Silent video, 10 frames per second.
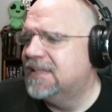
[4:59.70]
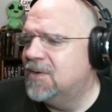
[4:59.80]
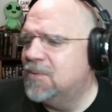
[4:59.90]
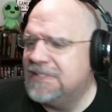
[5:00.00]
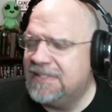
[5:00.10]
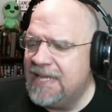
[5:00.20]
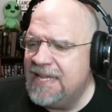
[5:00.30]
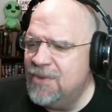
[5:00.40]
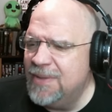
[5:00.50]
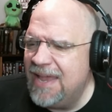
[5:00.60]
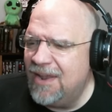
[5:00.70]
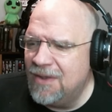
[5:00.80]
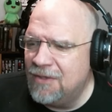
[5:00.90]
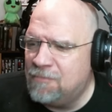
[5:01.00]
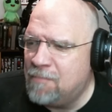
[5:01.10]
Was he doing that on
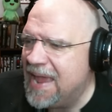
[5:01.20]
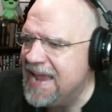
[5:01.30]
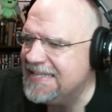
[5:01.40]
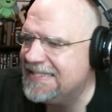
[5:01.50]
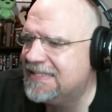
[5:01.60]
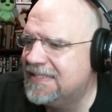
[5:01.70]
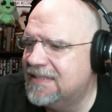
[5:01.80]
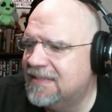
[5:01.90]
his bass?